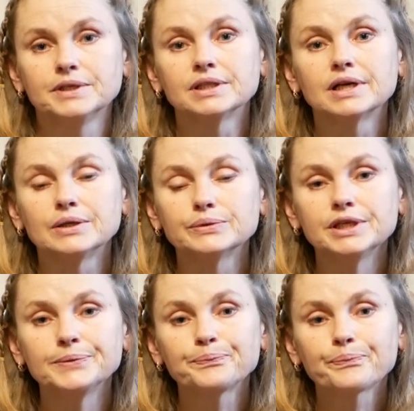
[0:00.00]

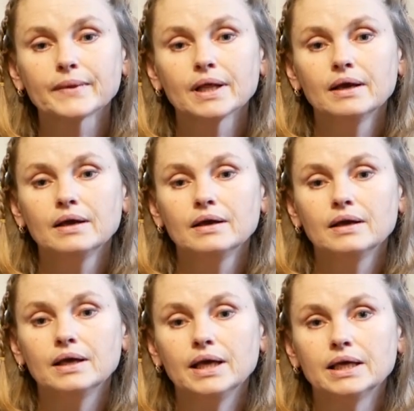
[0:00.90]
included.
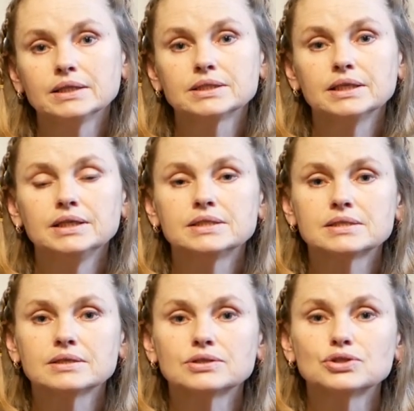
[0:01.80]
And
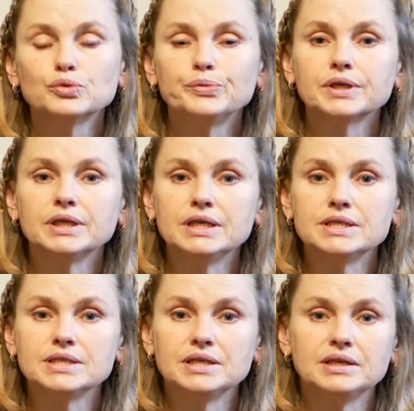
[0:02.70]
it's super
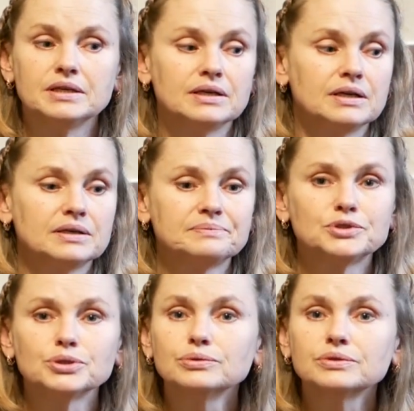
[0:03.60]
easy
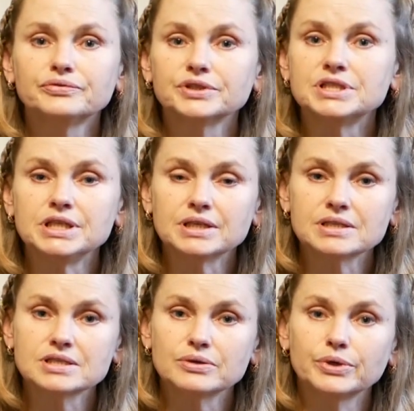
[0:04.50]
to look for
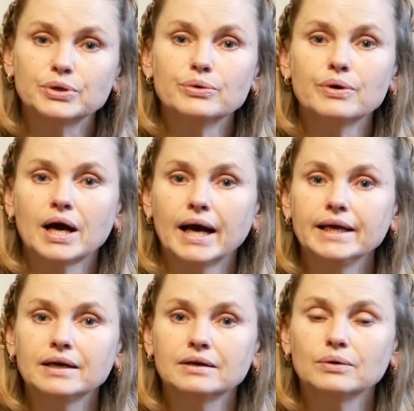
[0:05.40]
ticks. We go
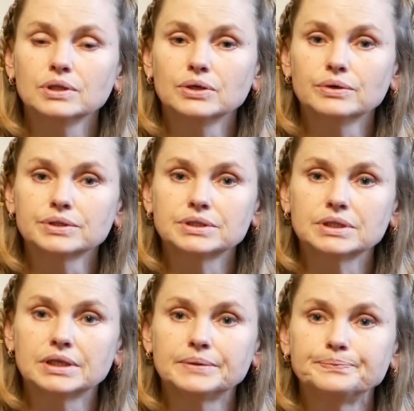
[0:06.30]
hike a lot
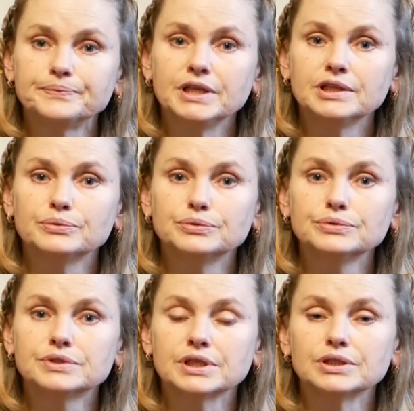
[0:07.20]
in the
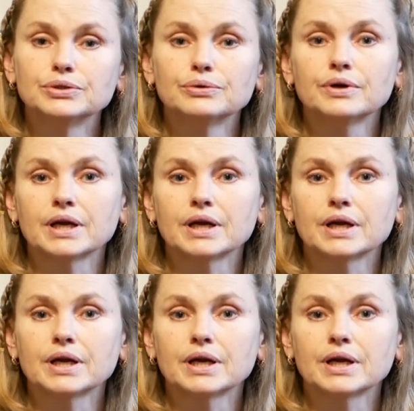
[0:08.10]
woods and dog